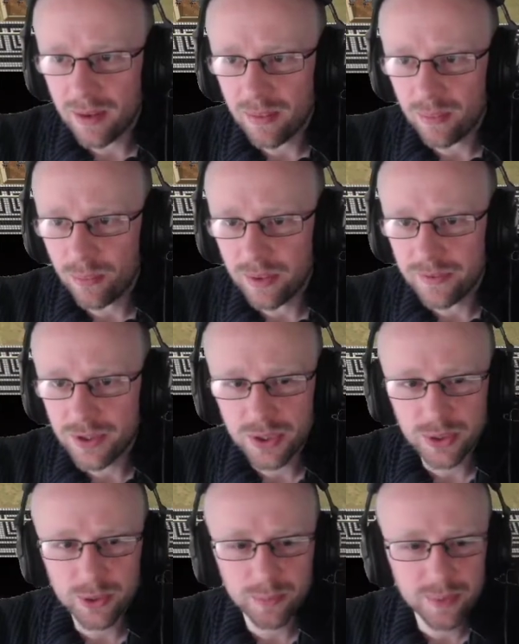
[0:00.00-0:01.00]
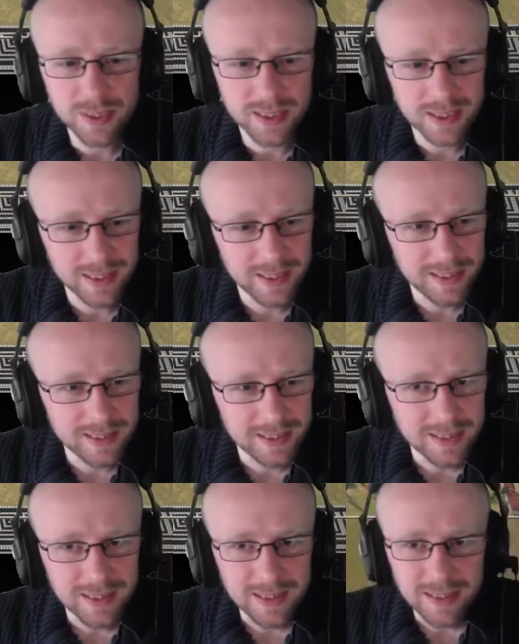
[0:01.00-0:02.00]
with
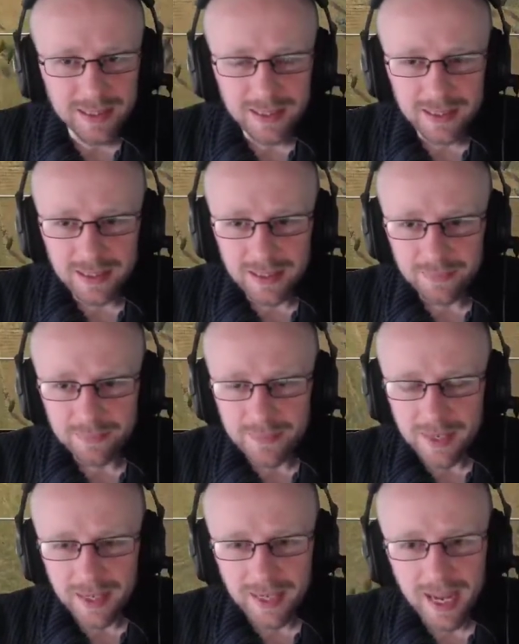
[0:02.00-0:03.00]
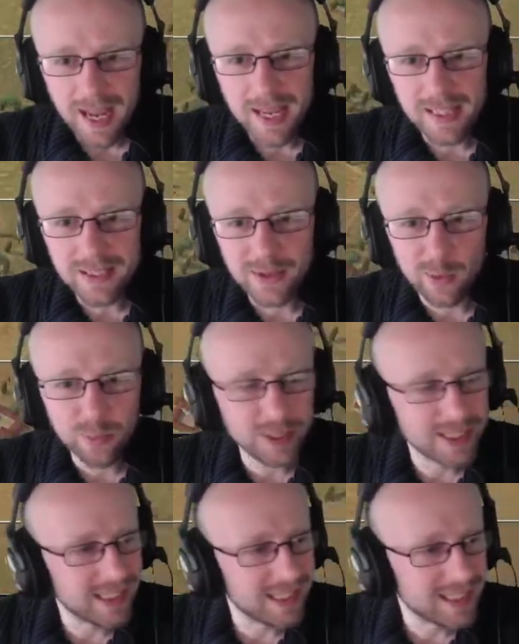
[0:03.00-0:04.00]
troops. Yeah, it's not a
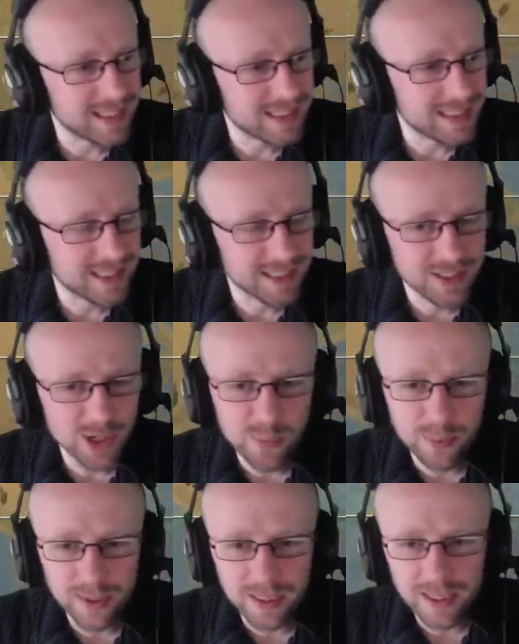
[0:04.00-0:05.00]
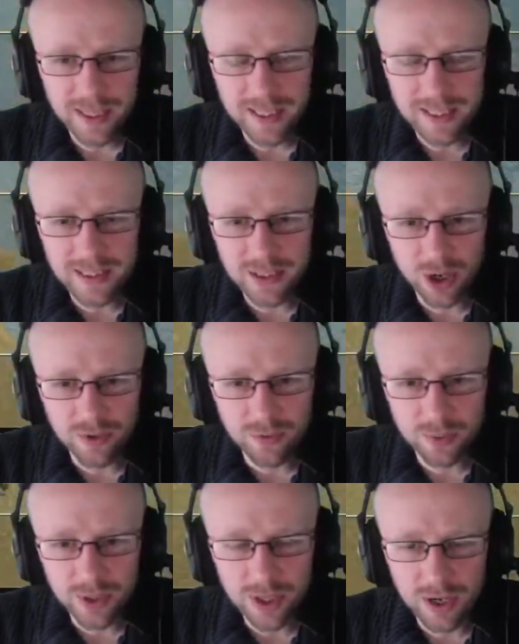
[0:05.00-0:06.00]
pretty list. It's not a pretty list. Not for
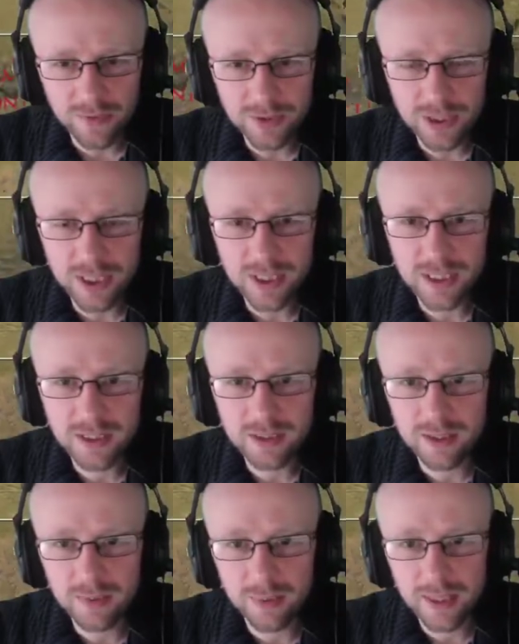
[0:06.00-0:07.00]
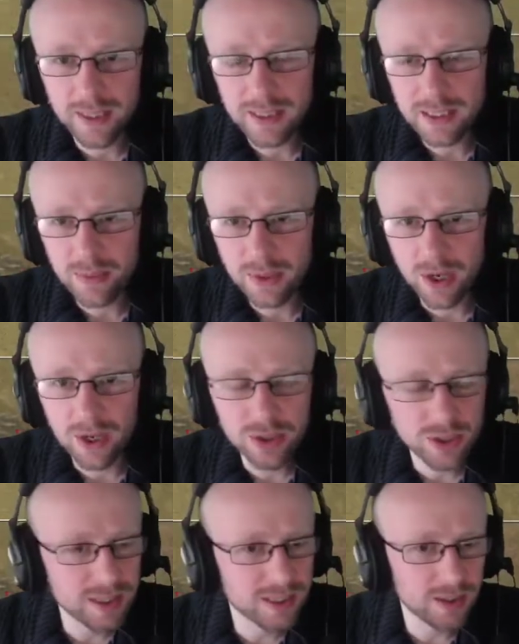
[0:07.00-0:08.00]
what the Carthaginians are going to bring. So we've got a
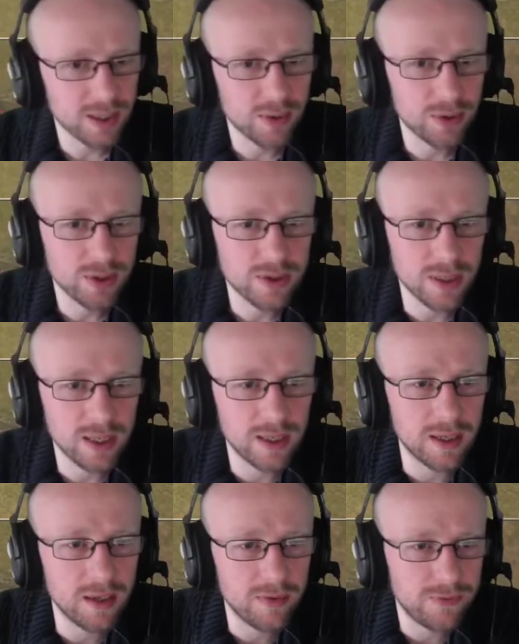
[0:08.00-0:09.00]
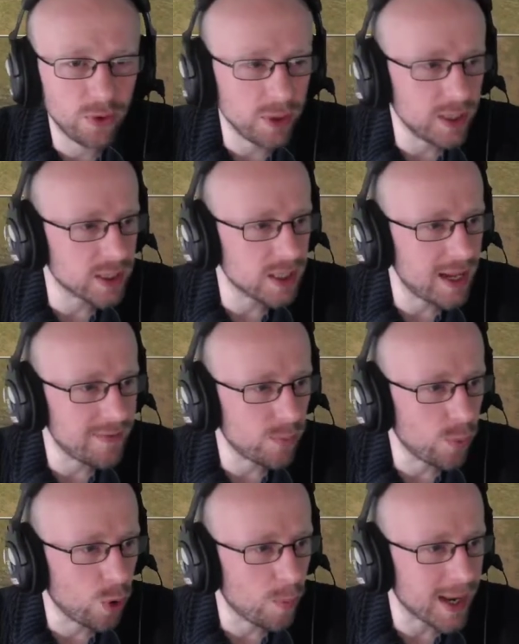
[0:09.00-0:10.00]
good 4 units of heavy
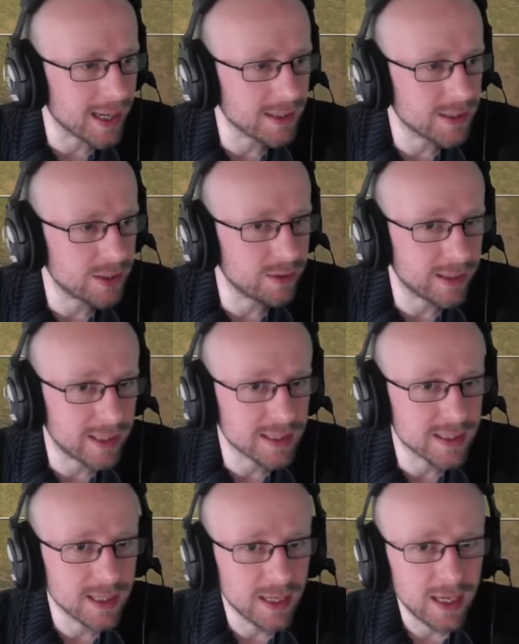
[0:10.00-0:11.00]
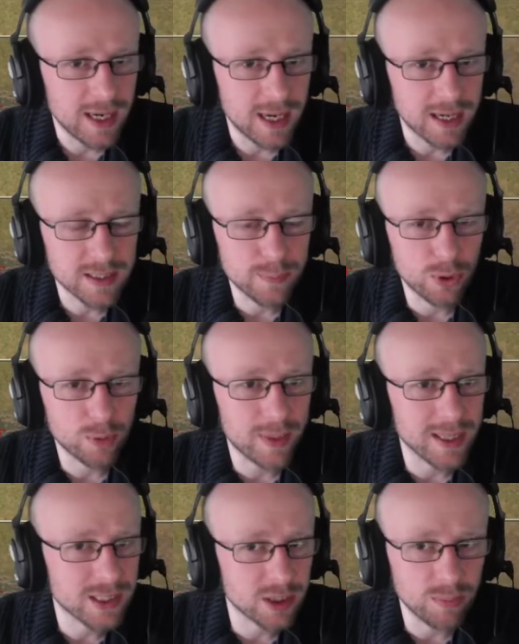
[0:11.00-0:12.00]
warband units, supported
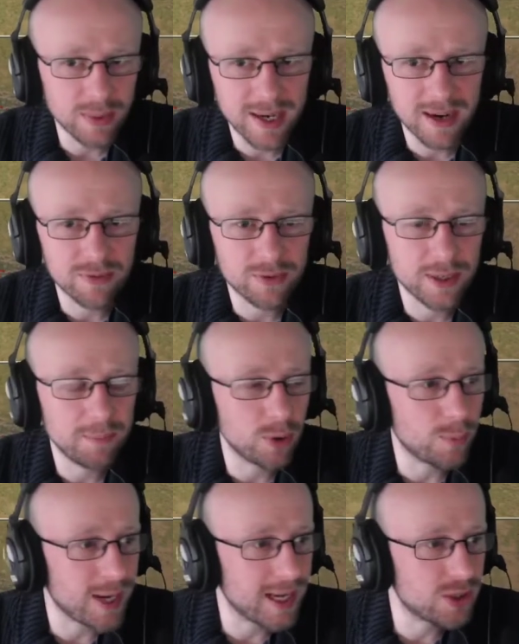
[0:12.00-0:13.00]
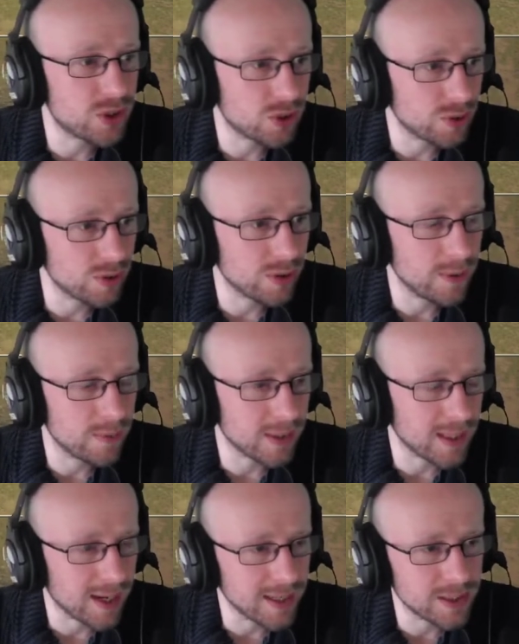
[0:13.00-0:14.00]
by some cavalry, but by a truckload of
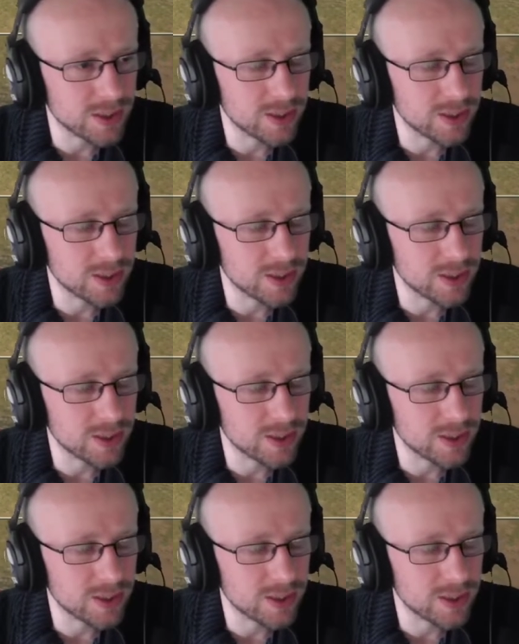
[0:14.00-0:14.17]
light